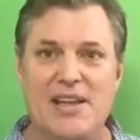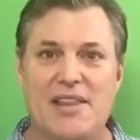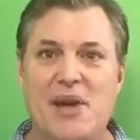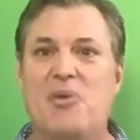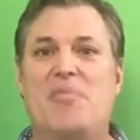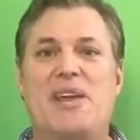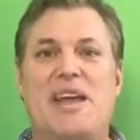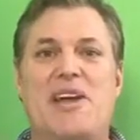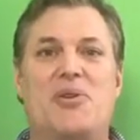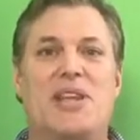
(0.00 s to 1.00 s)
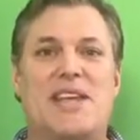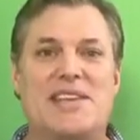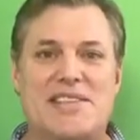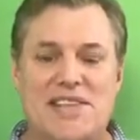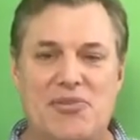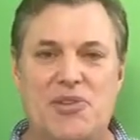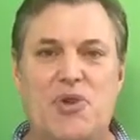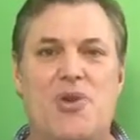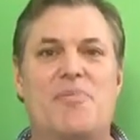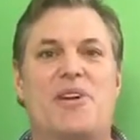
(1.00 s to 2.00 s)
that would be not only a civil tort,